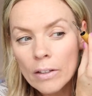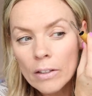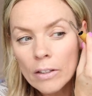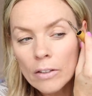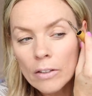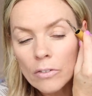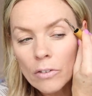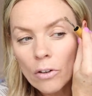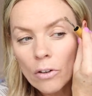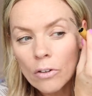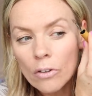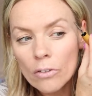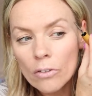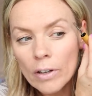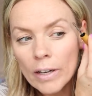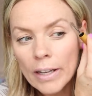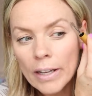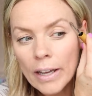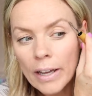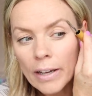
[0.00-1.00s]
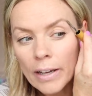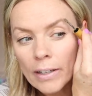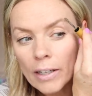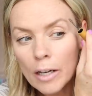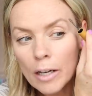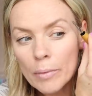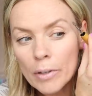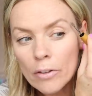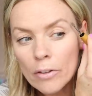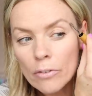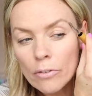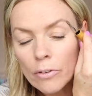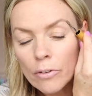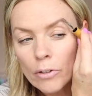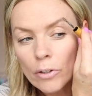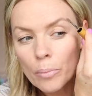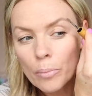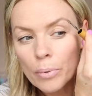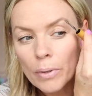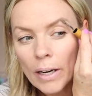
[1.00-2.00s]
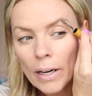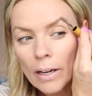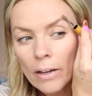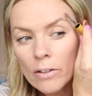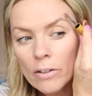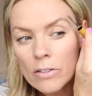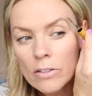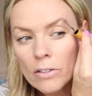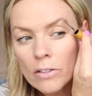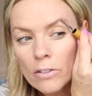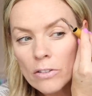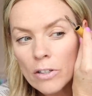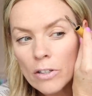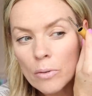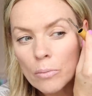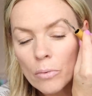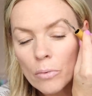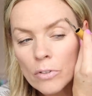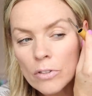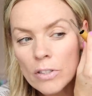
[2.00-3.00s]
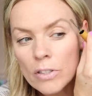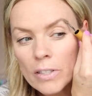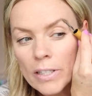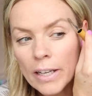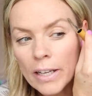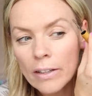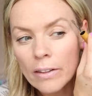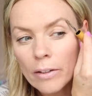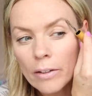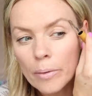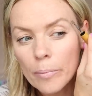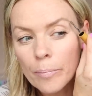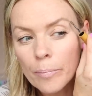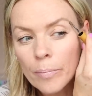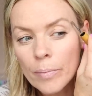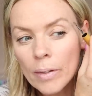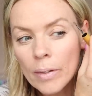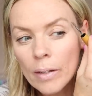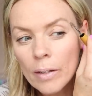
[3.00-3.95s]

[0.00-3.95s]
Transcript: You've got grey hair coming through in your brows and you don't want to tint them.